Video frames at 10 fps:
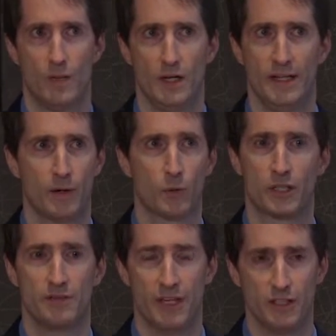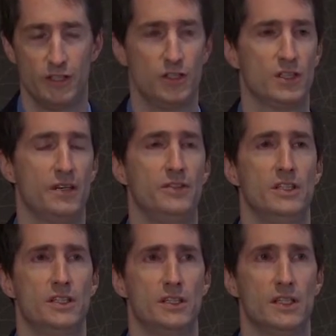network devices. I've
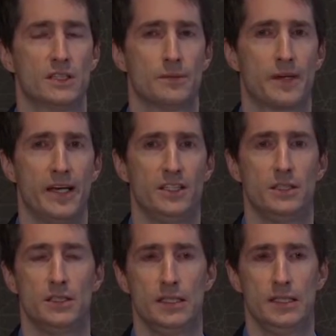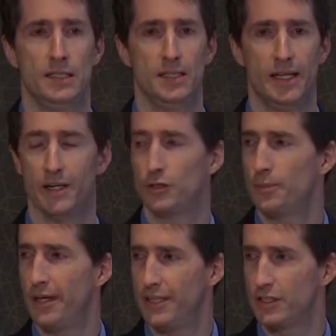done uh, some cases in
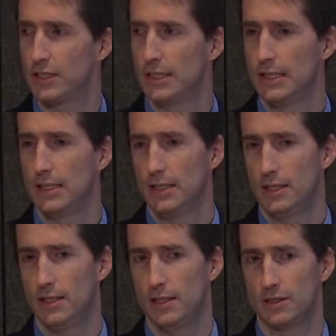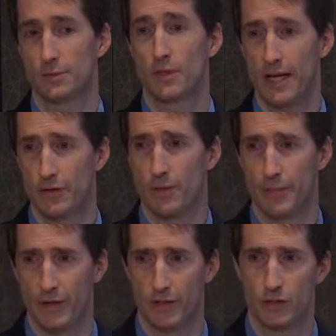aerospace, uh, some cloud
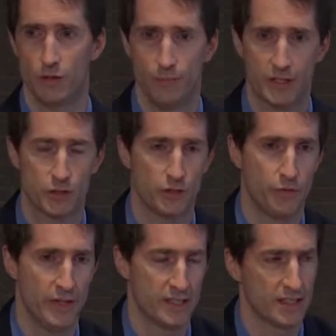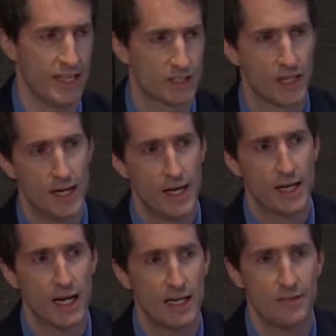computing. So a mixture of things. And that's
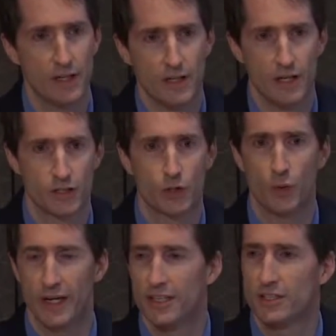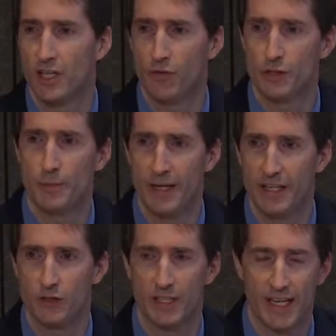kind of a, a story in itself. It's been an
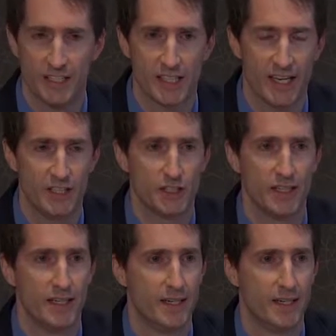interesting education.